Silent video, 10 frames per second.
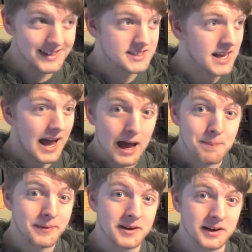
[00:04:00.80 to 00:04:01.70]
is
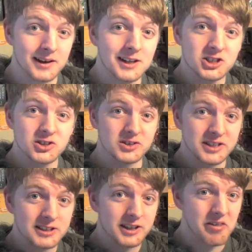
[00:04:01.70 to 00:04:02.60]
happening? I just...
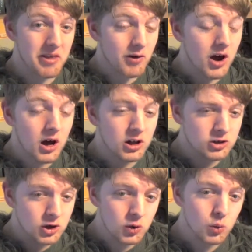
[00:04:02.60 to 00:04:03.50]
Th th there are
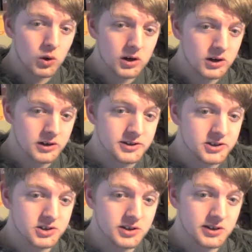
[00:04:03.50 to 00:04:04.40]
no
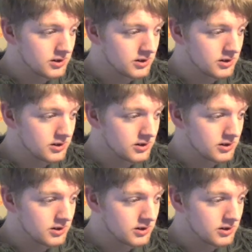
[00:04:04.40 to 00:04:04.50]
words.